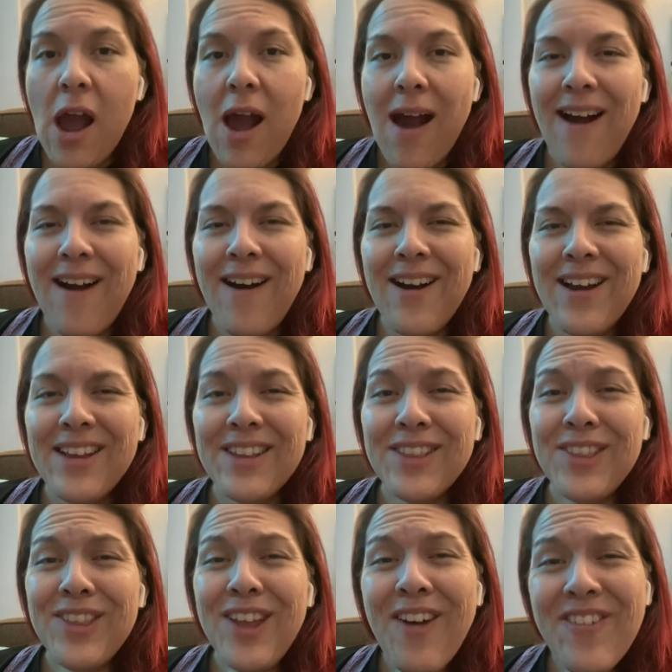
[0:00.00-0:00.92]
I
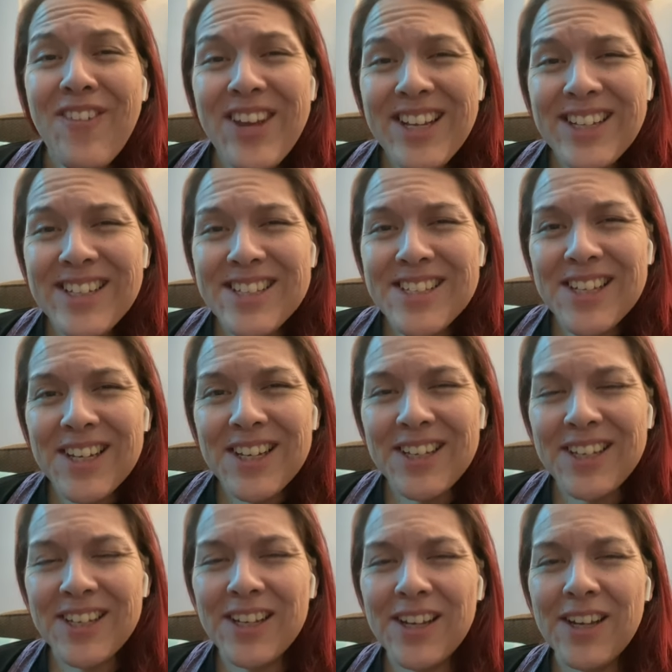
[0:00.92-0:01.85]
love it.
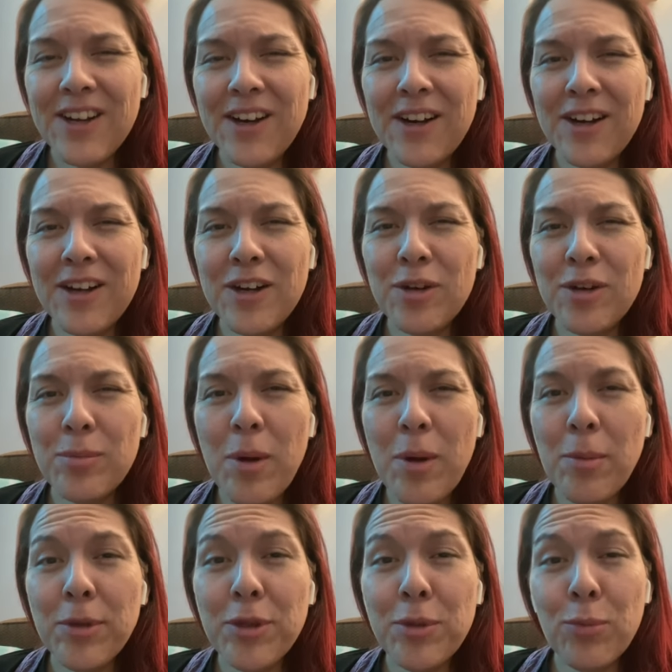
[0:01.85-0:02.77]
Um,
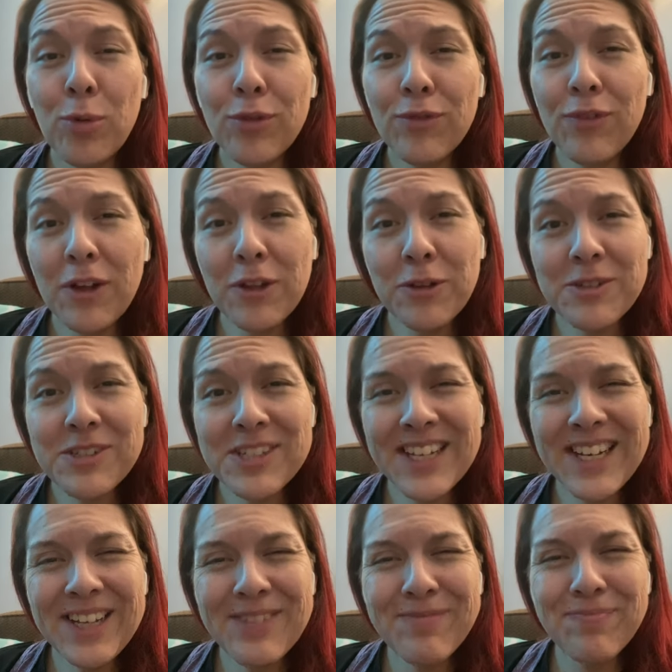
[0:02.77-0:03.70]
but the more followers I
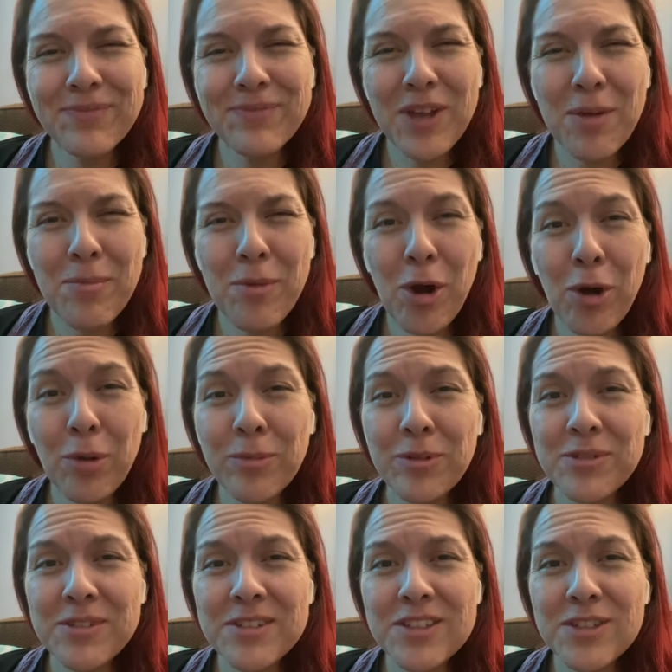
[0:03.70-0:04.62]
get, I'm
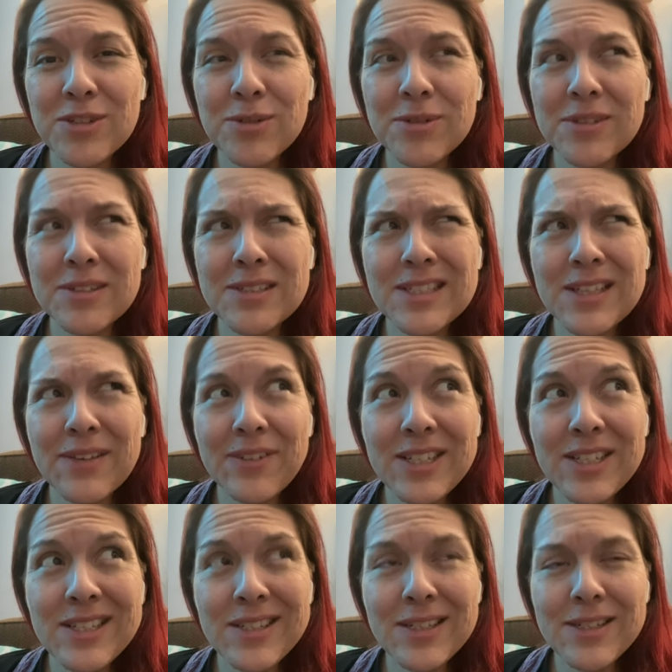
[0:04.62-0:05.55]
almost to like
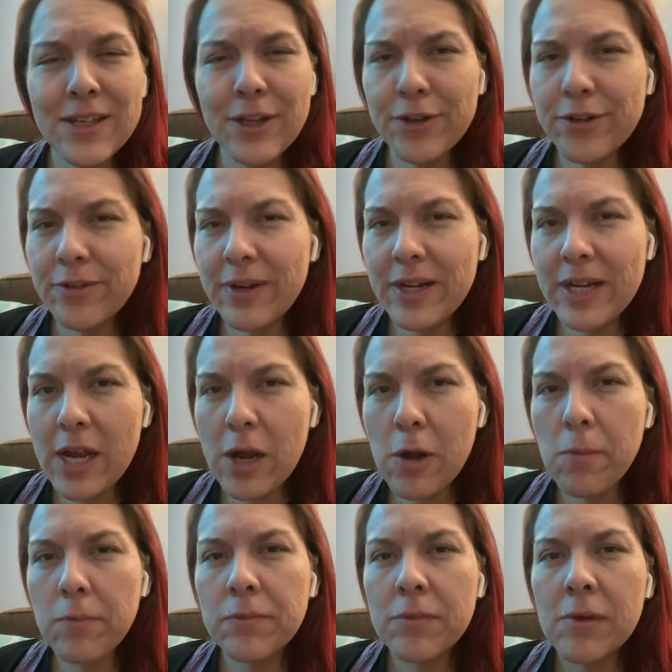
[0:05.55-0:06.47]
7,600 right
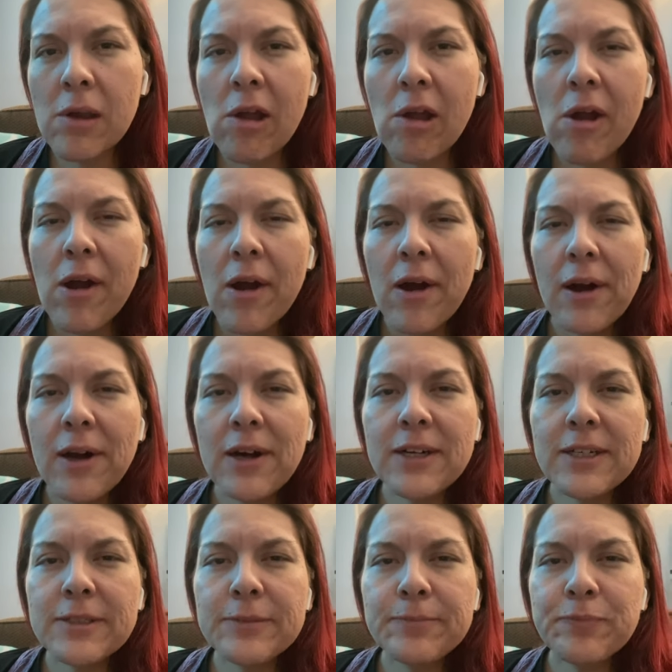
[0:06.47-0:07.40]
now
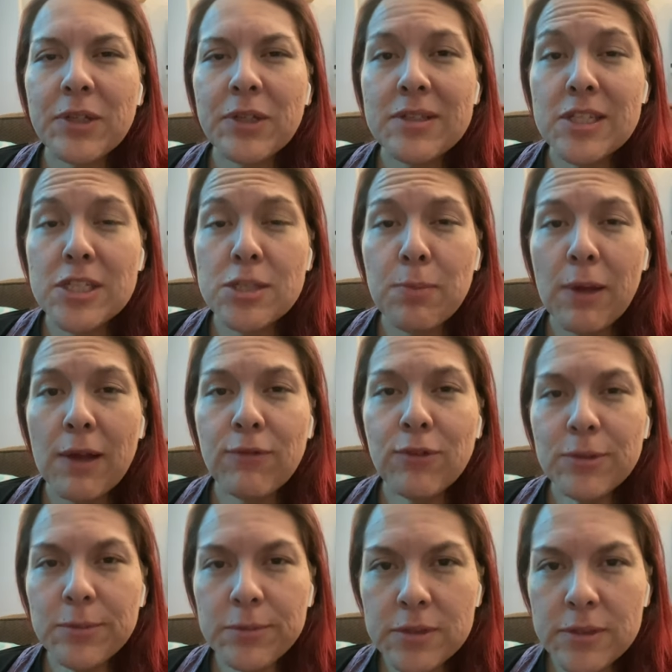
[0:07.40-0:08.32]
um, on six
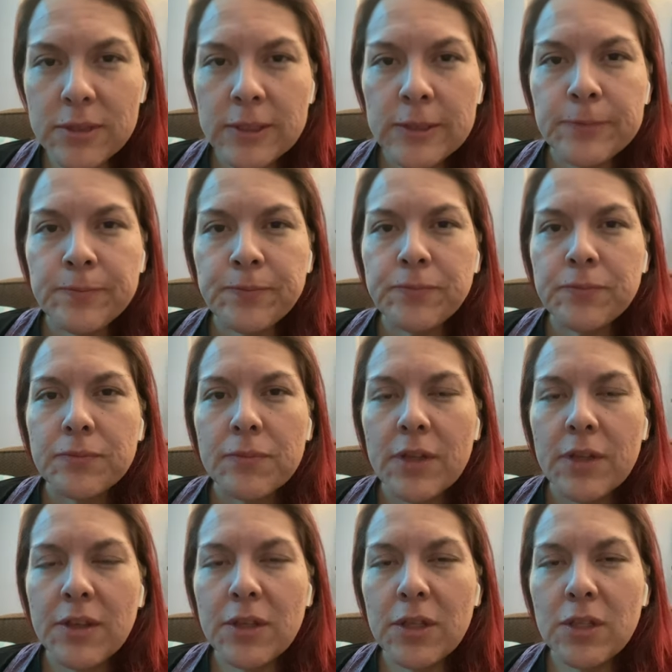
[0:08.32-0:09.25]
platforms.
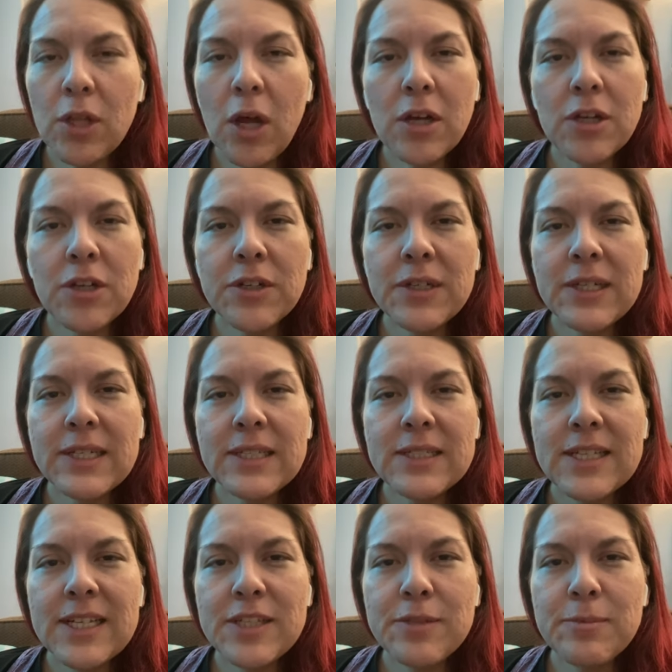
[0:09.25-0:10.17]
The longer it
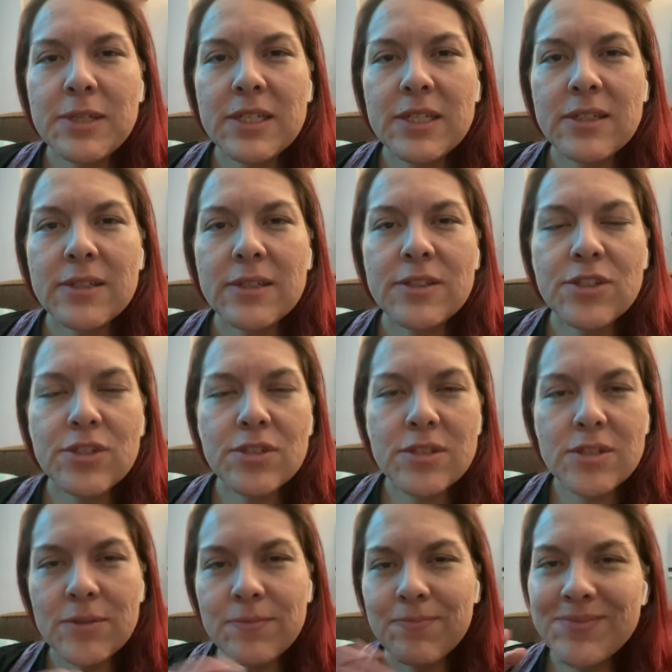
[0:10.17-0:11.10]
takes me to
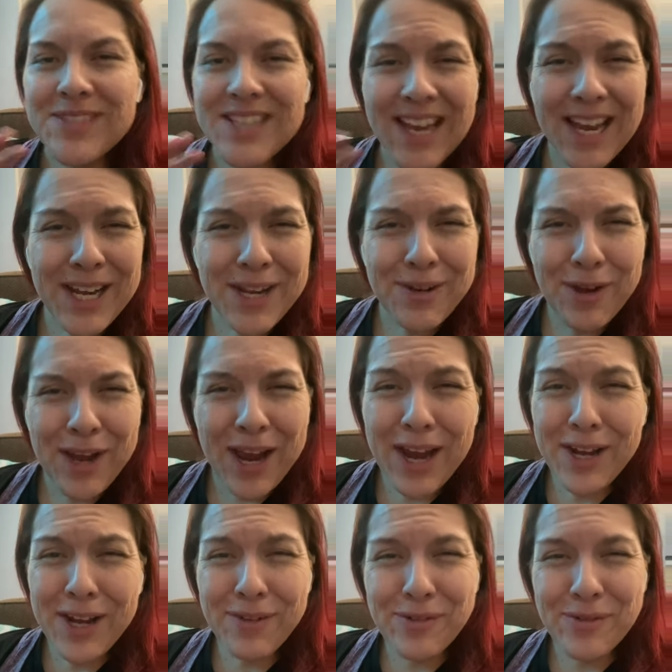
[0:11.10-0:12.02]
just say hey
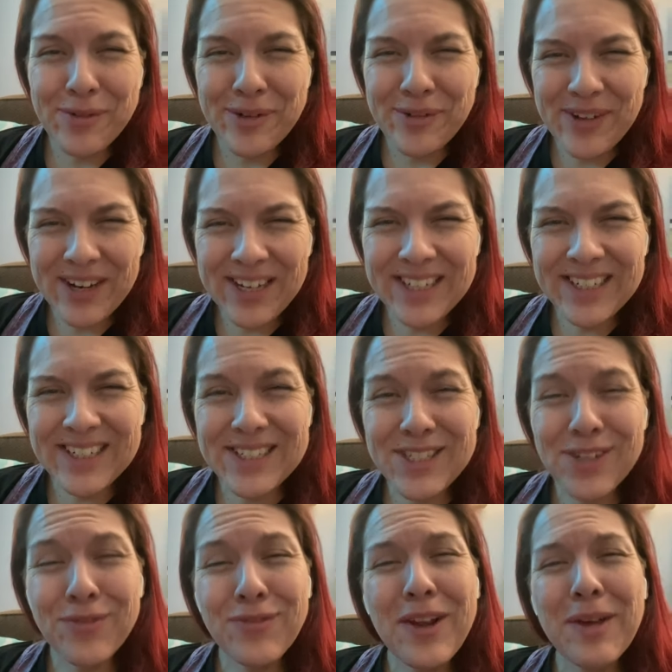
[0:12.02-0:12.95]
hey to everyone, right? Because
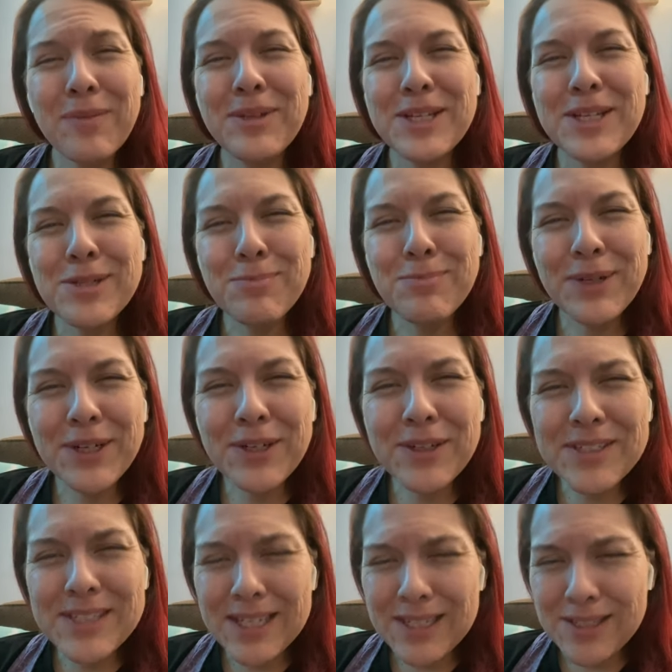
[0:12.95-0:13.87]
your family gets bigger,
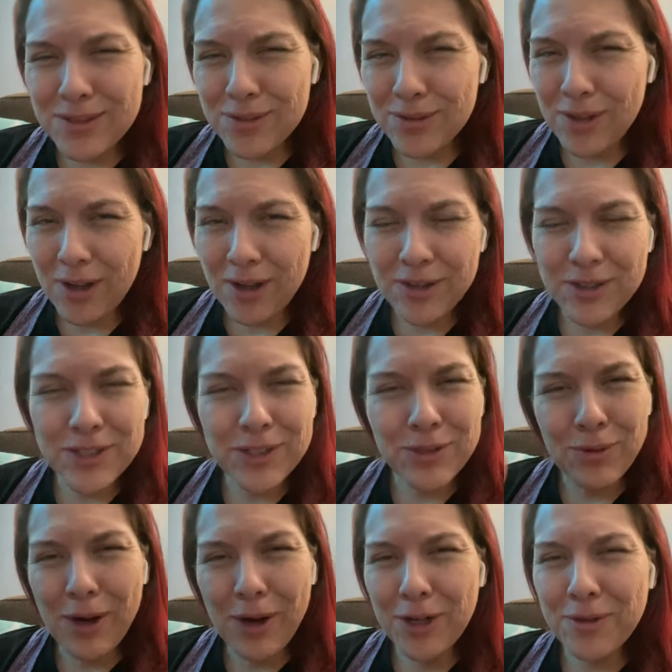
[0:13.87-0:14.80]
it takes you longer to
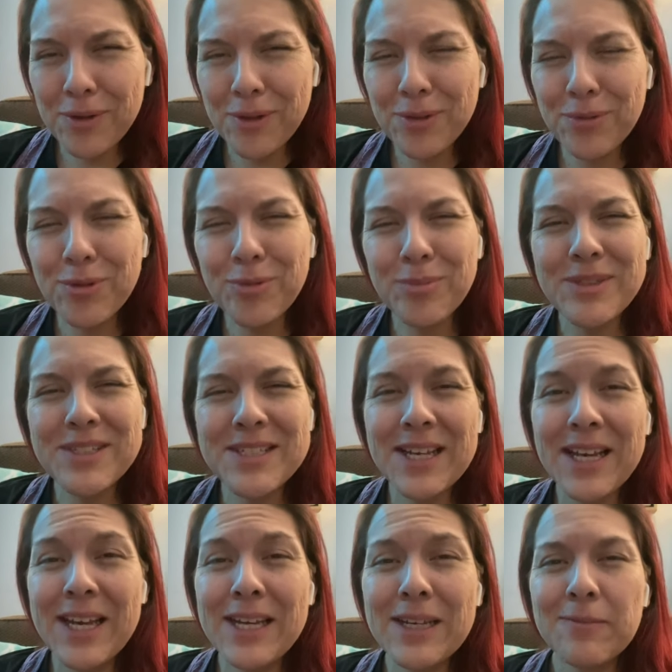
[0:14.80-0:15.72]
walk around the room and say
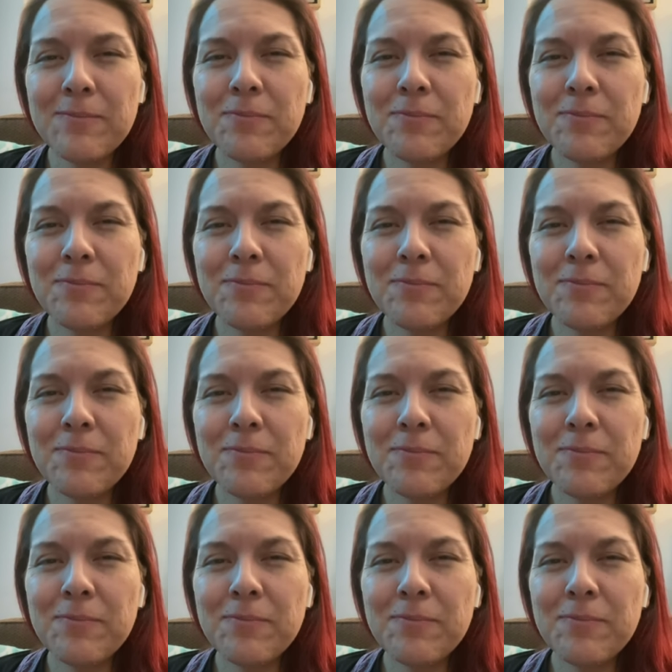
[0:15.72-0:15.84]
hey.